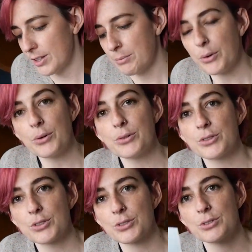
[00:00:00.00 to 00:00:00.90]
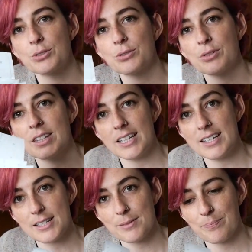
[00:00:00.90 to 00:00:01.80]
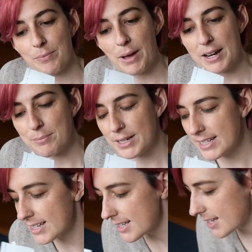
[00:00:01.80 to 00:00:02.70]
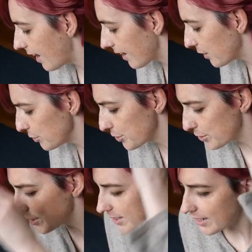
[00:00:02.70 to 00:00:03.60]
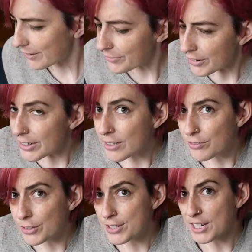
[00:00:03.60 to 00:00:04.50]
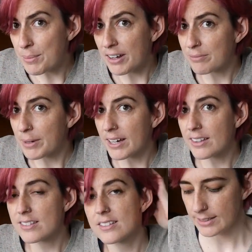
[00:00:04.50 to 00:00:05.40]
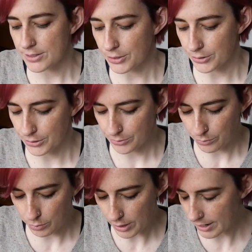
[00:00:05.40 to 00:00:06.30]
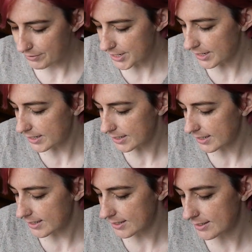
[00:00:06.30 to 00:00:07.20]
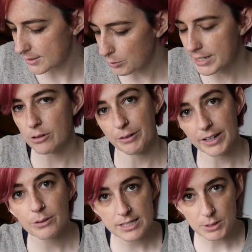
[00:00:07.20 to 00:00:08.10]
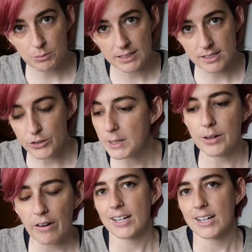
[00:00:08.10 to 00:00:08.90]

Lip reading: them all to these pattern pieces, and I also did a very confusing amount of maths. So what I've done is worked out what my regular waist measurement is, the natural waist,